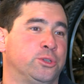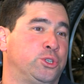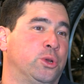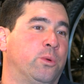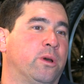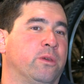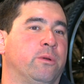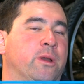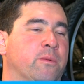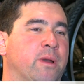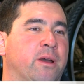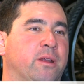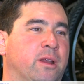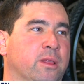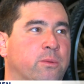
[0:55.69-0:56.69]
There's no other way
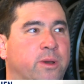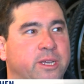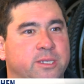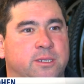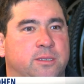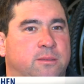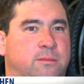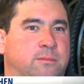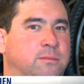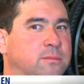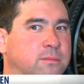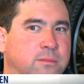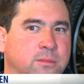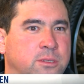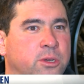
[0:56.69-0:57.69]
around it. Otherwise,
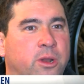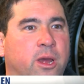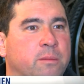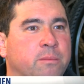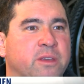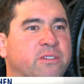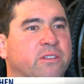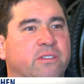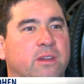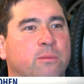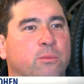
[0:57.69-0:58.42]
you're not in business